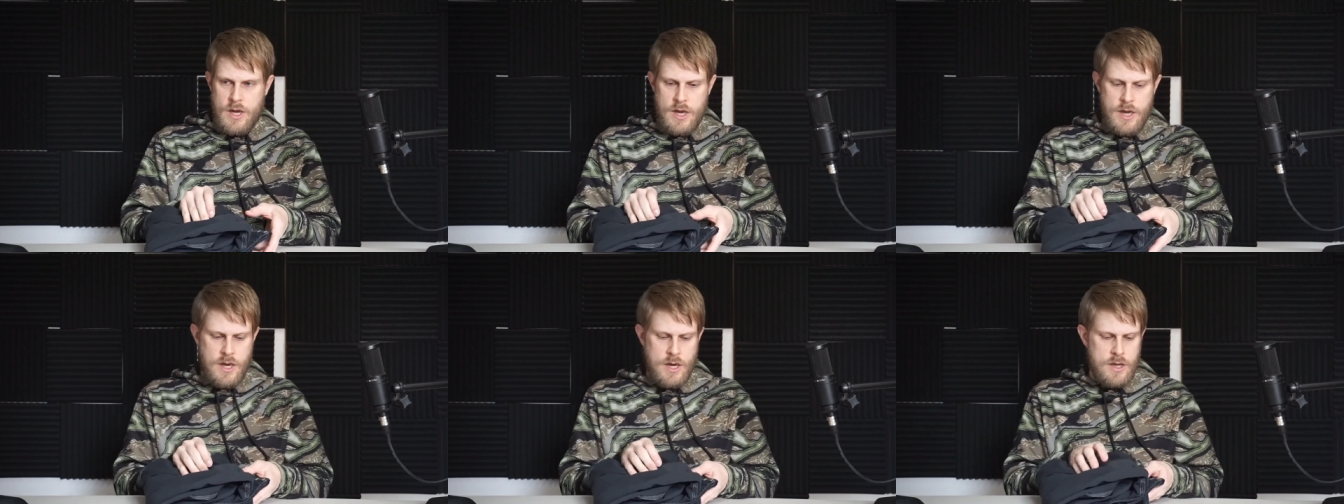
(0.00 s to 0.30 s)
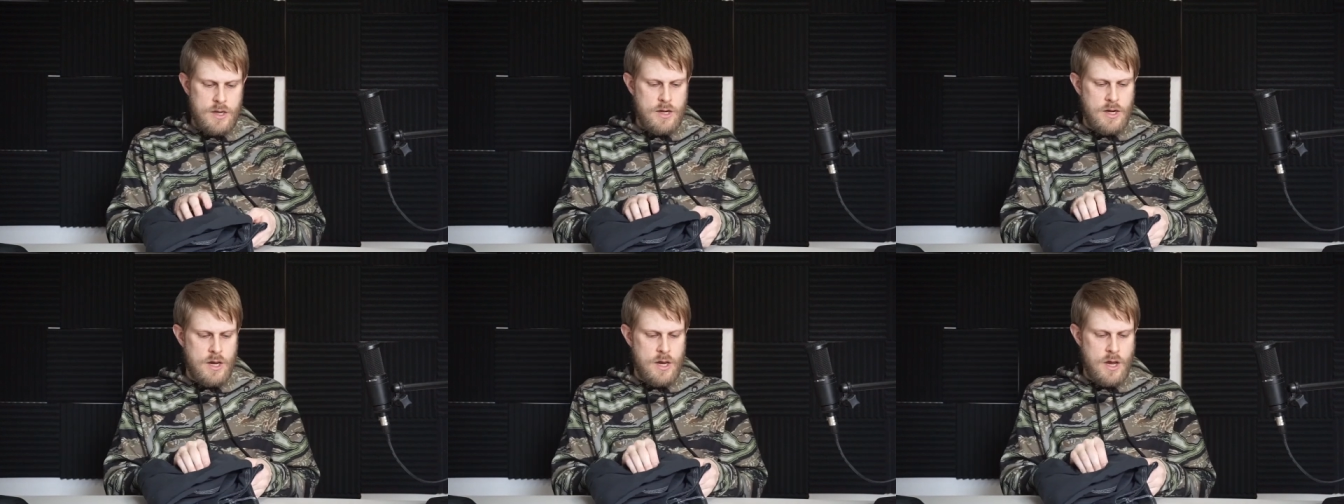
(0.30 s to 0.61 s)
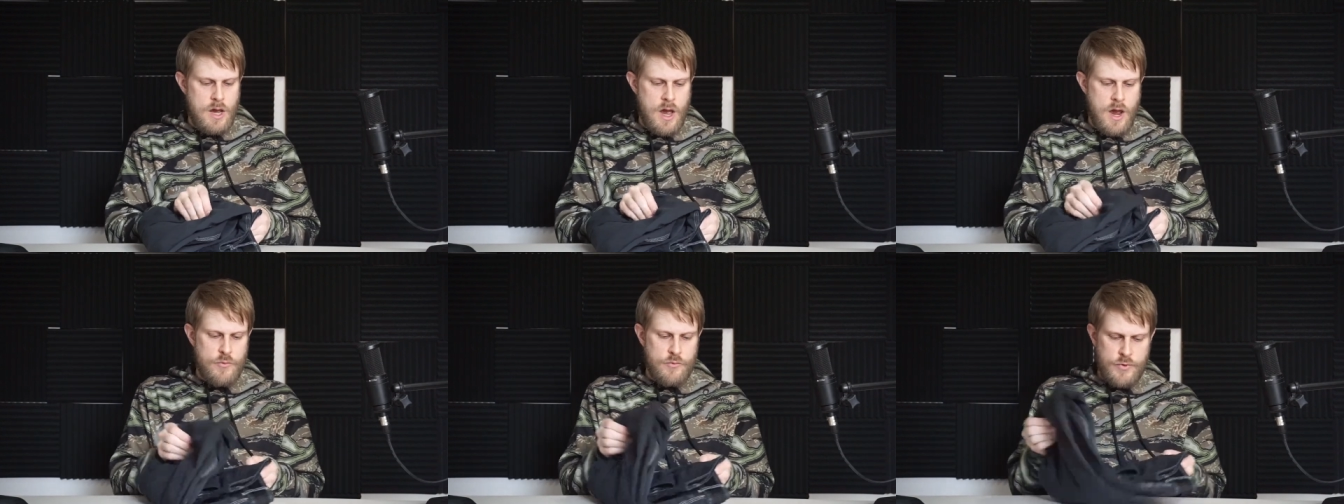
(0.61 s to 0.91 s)
and
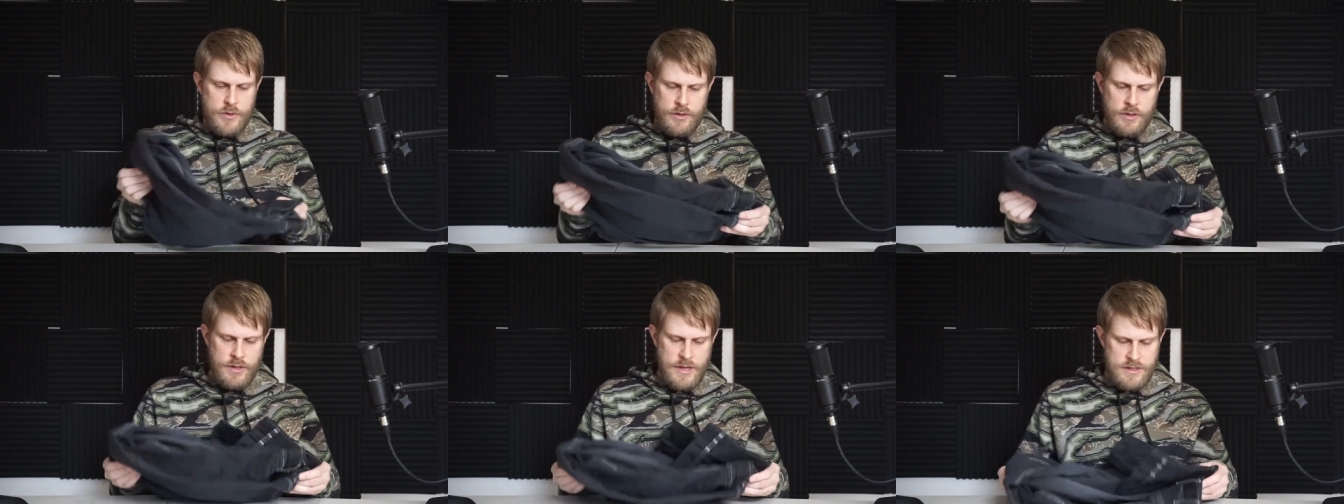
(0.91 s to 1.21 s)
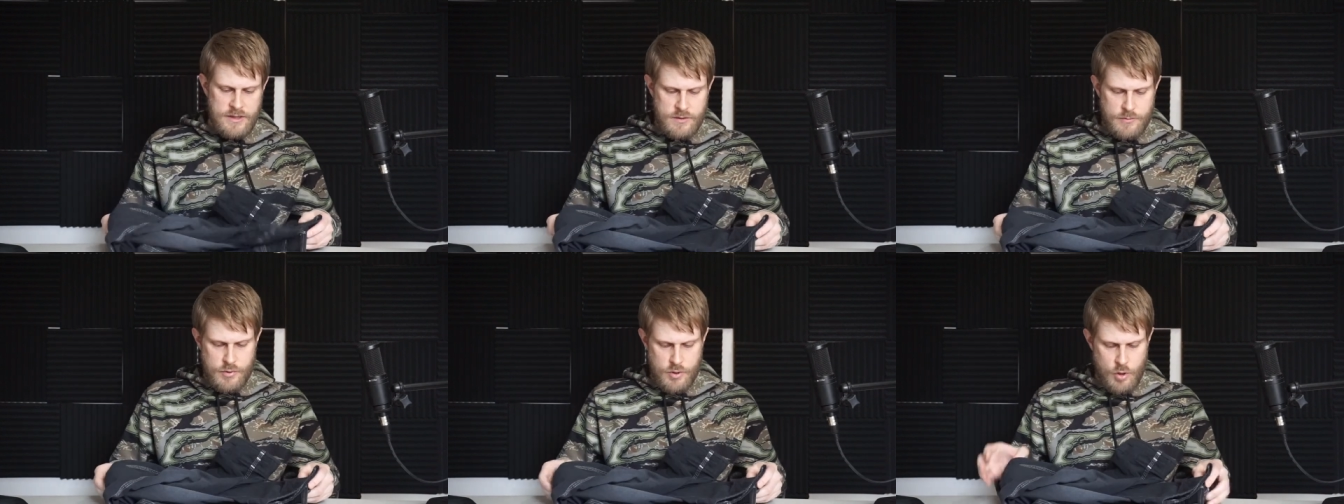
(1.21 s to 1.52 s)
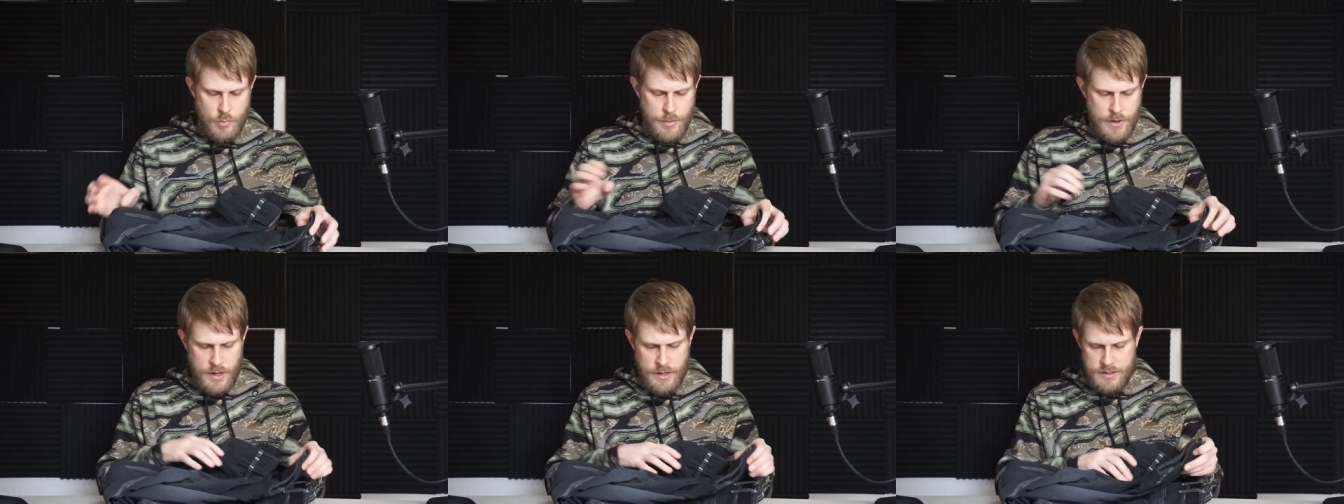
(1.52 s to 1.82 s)
I really like their
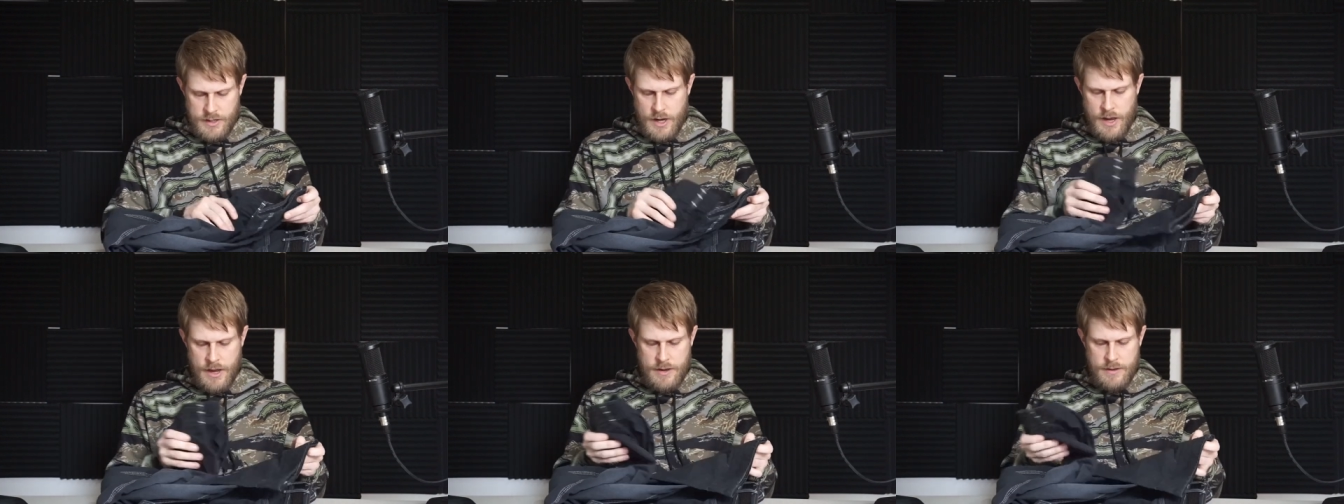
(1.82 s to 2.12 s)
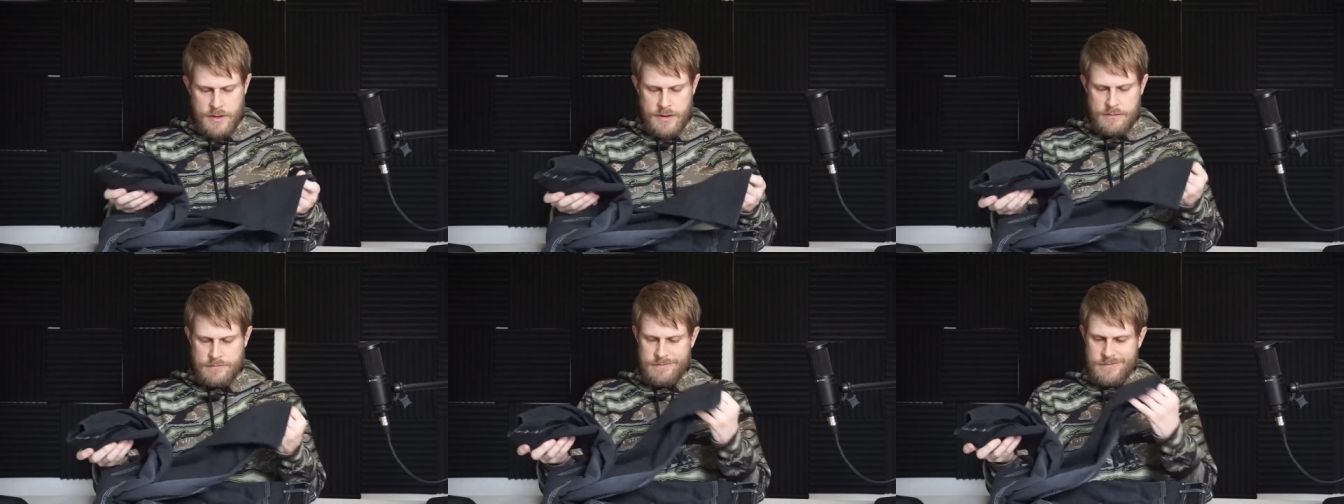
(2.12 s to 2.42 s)
Pro Pant. I